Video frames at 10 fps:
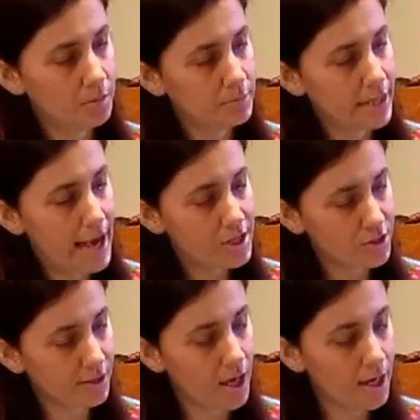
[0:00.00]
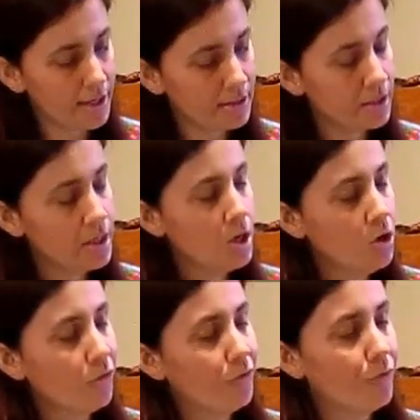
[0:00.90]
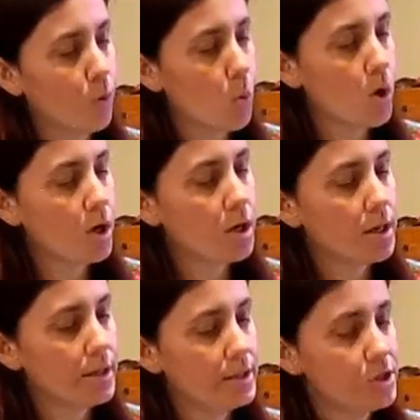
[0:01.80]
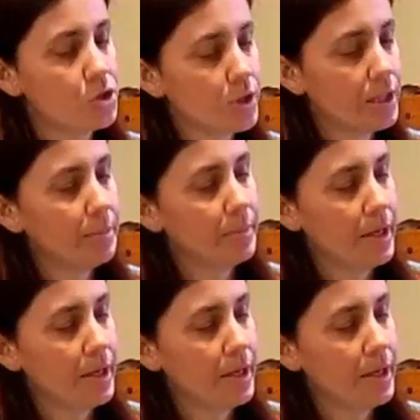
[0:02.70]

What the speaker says: dashed line for this strip,